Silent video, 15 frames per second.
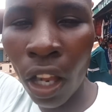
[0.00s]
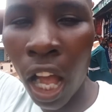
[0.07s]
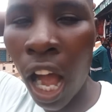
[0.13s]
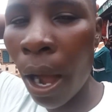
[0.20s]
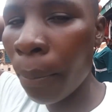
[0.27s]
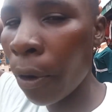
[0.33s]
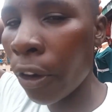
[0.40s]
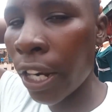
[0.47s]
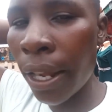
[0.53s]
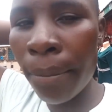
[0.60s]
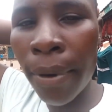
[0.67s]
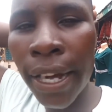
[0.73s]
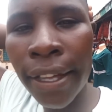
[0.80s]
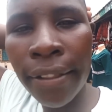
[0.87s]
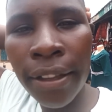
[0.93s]
I'm gonna
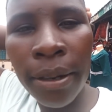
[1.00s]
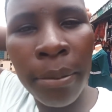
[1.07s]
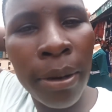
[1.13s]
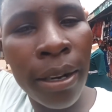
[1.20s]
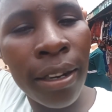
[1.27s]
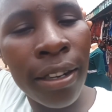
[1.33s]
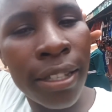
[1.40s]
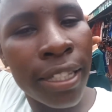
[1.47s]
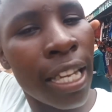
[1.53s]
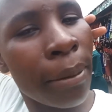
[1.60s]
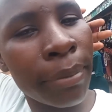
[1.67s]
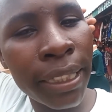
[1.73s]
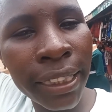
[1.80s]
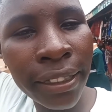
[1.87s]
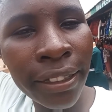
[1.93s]
buy them
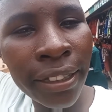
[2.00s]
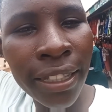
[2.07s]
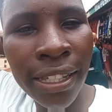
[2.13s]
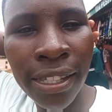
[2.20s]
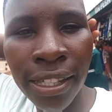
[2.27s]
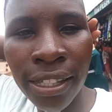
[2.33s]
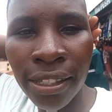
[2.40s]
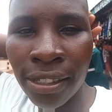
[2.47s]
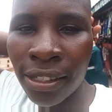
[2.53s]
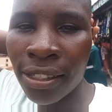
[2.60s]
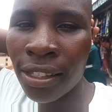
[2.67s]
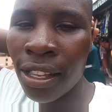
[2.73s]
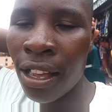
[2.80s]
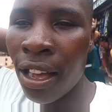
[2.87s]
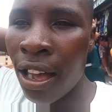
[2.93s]
something great since
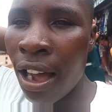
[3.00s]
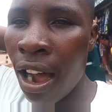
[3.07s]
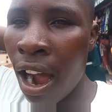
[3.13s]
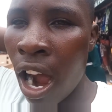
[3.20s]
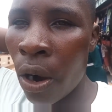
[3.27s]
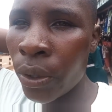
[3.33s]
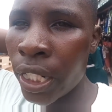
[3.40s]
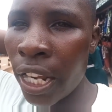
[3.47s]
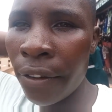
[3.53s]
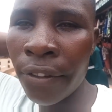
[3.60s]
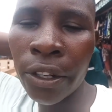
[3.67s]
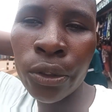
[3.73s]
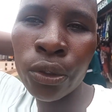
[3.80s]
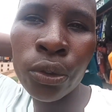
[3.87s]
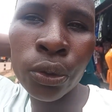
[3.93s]
we never
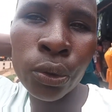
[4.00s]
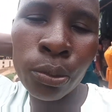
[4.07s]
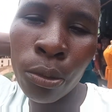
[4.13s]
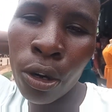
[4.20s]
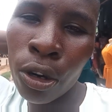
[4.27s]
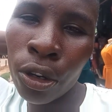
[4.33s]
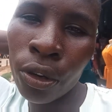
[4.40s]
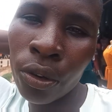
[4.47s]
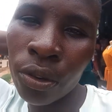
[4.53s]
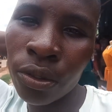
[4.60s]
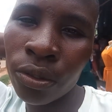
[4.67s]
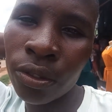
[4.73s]
know tomorrow.